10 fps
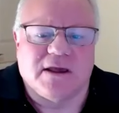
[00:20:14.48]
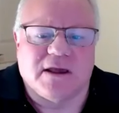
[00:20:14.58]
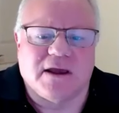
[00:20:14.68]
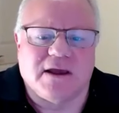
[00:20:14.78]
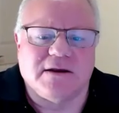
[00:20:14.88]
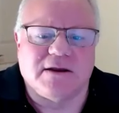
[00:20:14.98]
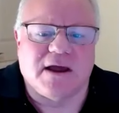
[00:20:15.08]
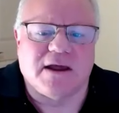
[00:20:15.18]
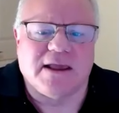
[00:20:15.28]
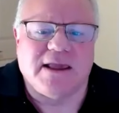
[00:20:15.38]

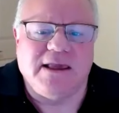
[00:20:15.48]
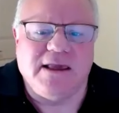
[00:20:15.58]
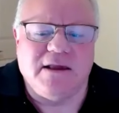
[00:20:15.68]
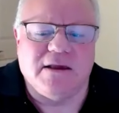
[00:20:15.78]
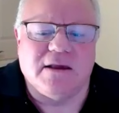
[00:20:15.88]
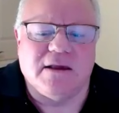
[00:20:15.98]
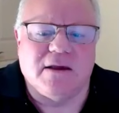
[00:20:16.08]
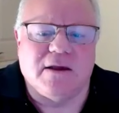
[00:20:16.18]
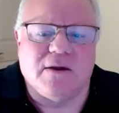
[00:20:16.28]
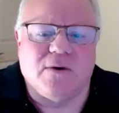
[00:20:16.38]
and he
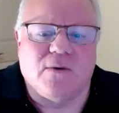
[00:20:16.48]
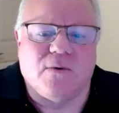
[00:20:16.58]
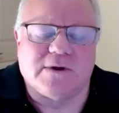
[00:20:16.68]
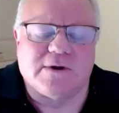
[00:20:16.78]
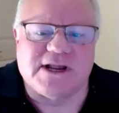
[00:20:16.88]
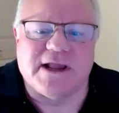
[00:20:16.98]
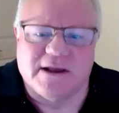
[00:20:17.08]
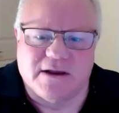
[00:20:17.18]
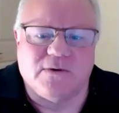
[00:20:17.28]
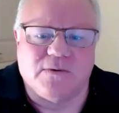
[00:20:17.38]
was
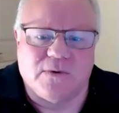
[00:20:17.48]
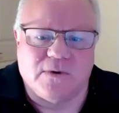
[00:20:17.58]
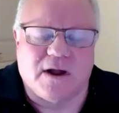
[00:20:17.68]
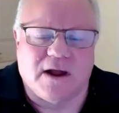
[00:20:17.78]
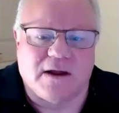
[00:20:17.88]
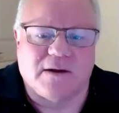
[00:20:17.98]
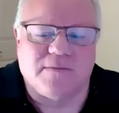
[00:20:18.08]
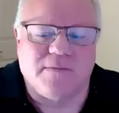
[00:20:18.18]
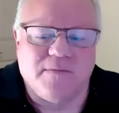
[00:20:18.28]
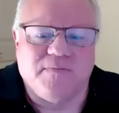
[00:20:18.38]
in
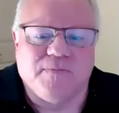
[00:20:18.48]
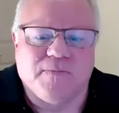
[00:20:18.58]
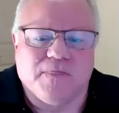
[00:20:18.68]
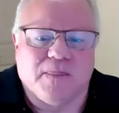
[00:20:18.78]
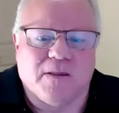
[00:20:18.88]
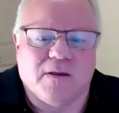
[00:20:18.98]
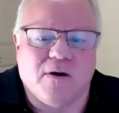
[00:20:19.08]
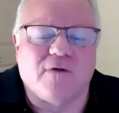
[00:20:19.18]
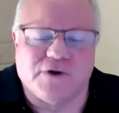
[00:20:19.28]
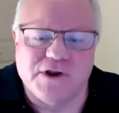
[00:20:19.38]

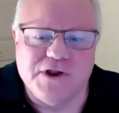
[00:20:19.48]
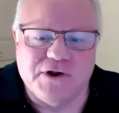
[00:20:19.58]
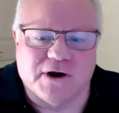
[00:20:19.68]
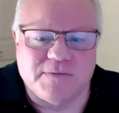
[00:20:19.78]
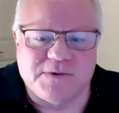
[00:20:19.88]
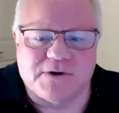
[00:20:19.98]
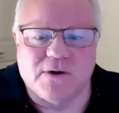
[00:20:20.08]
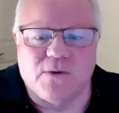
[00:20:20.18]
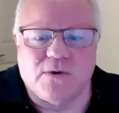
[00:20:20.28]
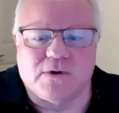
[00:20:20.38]
over in Europe
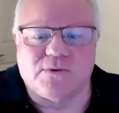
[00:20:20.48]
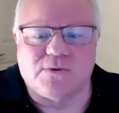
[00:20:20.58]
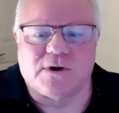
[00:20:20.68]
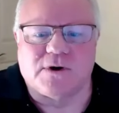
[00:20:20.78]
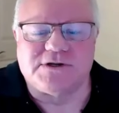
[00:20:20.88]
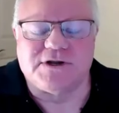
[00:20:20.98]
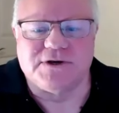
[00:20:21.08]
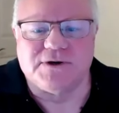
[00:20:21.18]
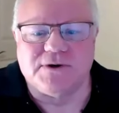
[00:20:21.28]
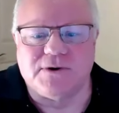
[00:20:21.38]
during World War
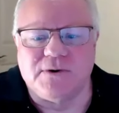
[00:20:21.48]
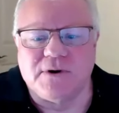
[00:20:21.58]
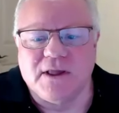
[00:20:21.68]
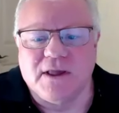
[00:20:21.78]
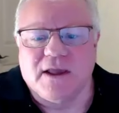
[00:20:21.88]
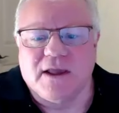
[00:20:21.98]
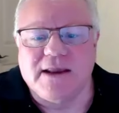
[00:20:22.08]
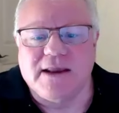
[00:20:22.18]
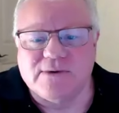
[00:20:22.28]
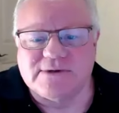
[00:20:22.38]
II,
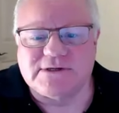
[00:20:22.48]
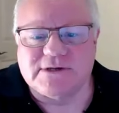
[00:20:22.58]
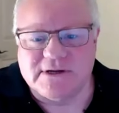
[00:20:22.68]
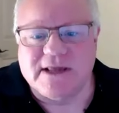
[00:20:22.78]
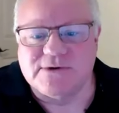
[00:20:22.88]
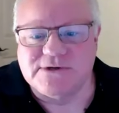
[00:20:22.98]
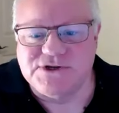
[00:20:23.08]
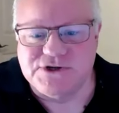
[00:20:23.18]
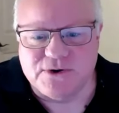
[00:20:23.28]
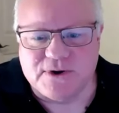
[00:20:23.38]
and he was
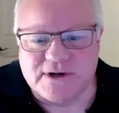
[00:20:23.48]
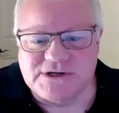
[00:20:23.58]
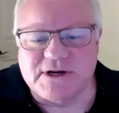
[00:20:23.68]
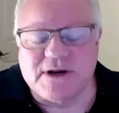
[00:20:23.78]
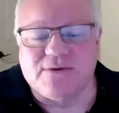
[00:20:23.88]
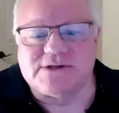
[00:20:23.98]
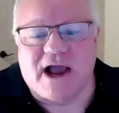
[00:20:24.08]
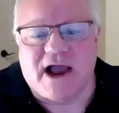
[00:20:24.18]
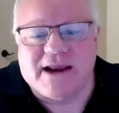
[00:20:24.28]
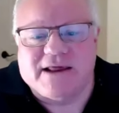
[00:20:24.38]
Jewish, and he was
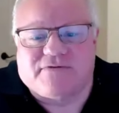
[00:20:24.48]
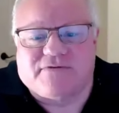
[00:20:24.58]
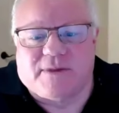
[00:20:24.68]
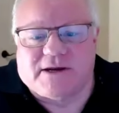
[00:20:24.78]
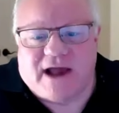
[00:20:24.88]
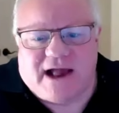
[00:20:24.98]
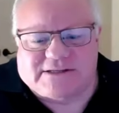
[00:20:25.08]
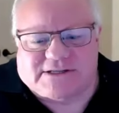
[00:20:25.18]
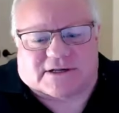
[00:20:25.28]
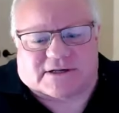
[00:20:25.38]
hiding from the
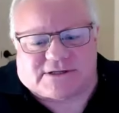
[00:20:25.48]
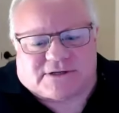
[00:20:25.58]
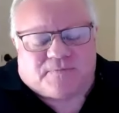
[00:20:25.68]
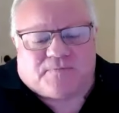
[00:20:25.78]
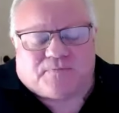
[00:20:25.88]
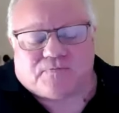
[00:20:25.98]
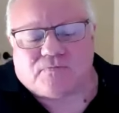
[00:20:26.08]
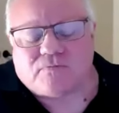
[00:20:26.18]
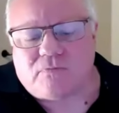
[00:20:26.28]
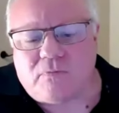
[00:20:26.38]
Nazis.
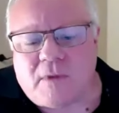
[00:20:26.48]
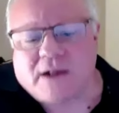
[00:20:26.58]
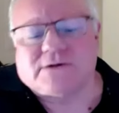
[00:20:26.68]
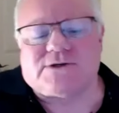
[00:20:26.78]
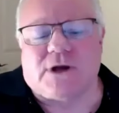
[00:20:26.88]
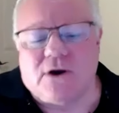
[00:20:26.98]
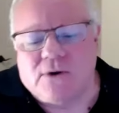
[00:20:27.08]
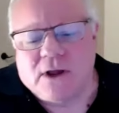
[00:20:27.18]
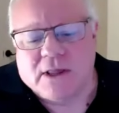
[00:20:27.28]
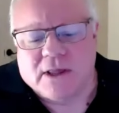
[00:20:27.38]
And
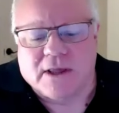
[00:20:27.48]
so